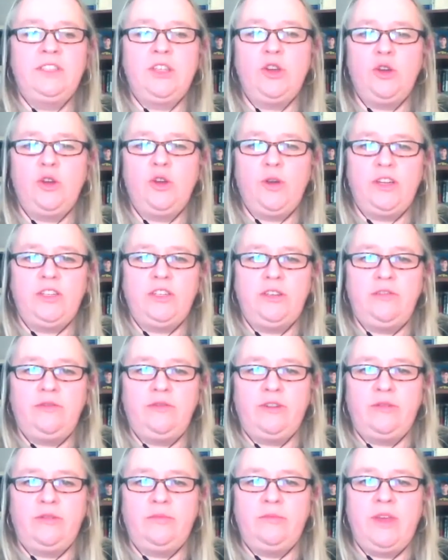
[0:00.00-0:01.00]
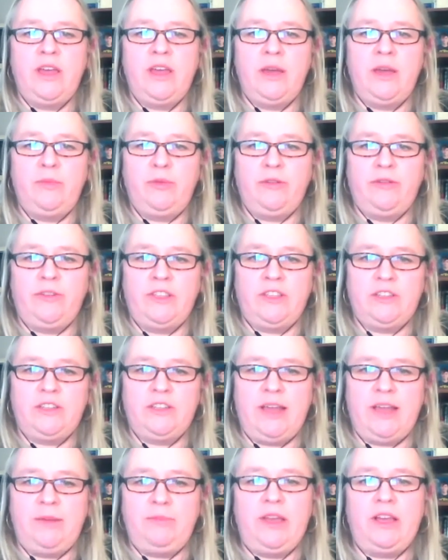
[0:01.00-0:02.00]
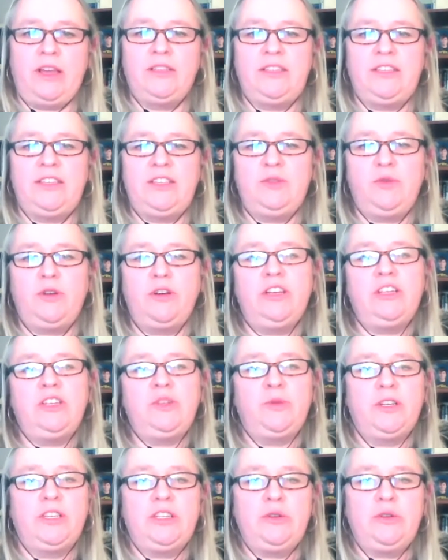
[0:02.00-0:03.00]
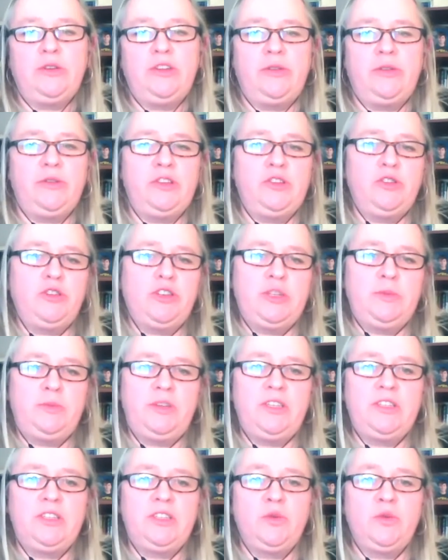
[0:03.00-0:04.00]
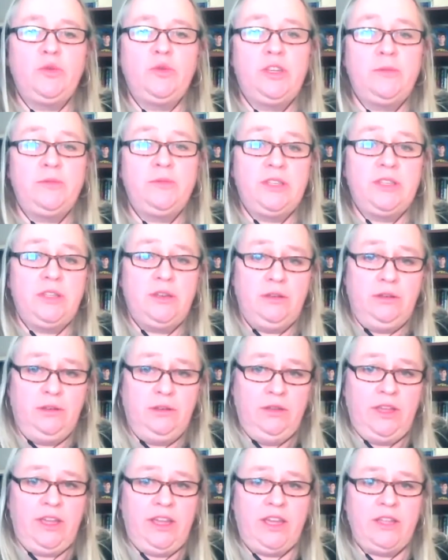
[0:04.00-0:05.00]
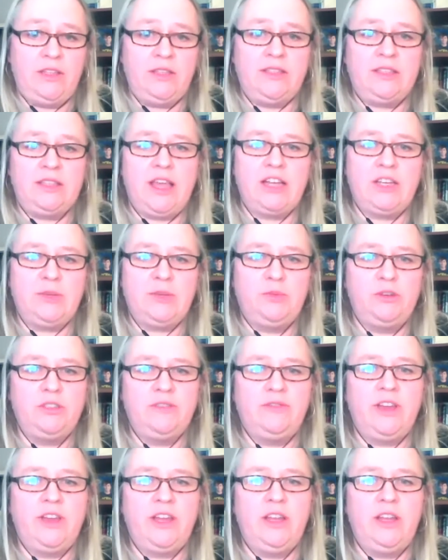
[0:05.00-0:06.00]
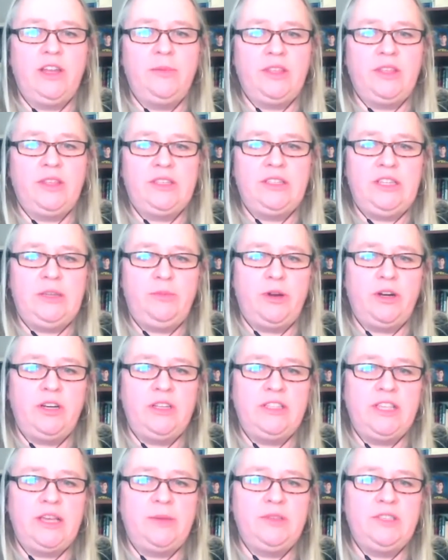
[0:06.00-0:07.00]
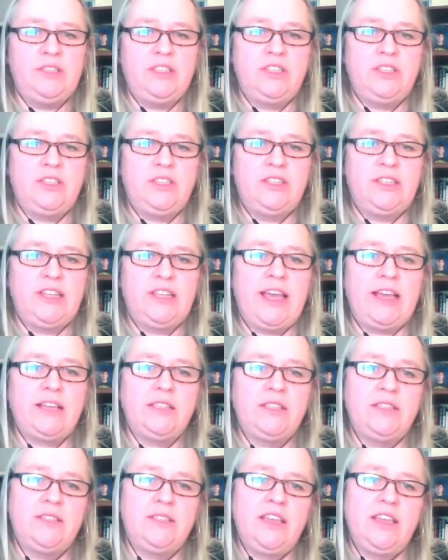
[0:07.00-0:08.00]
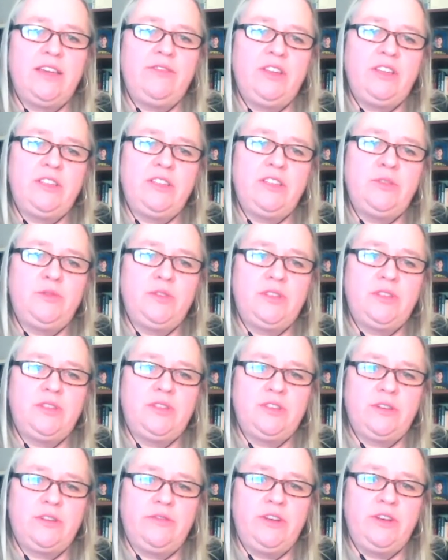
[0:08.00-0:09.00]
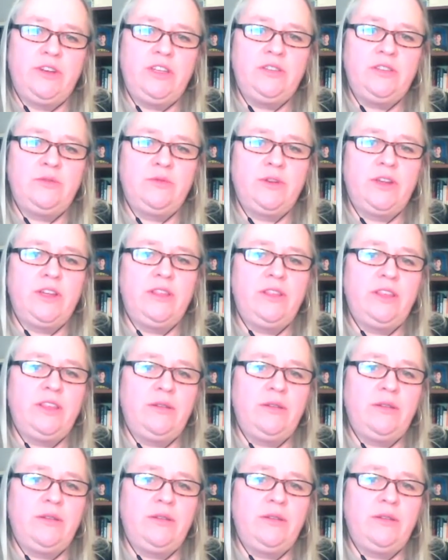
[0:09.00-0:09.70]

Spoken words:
So a question from Professor Todd Belt. He's wondering to what degree your research speaks to Williamson and Skocpol's finding about the Tea Party's opposition to taxes having to do with deservingness, right?